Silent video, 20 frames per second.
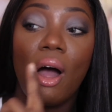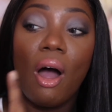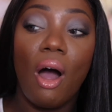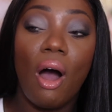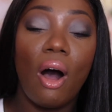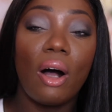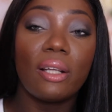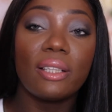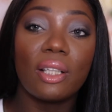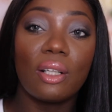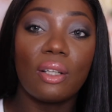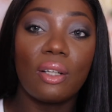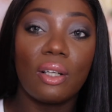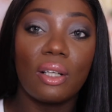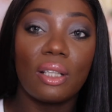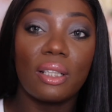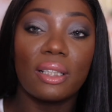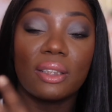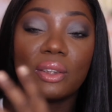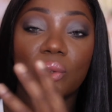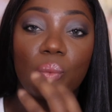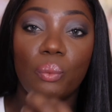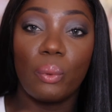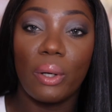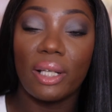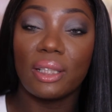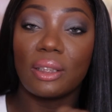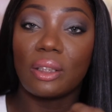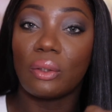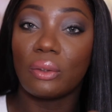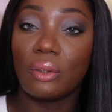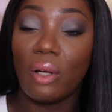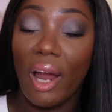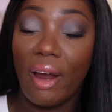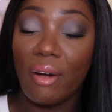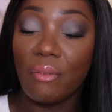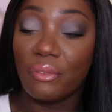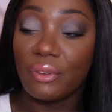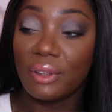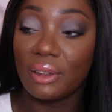All the colors works on
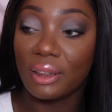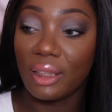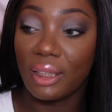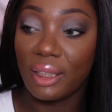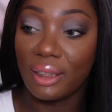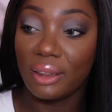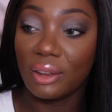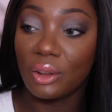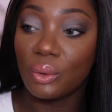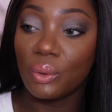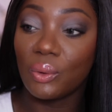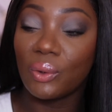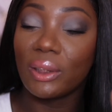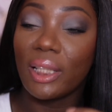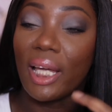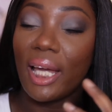every skin tone,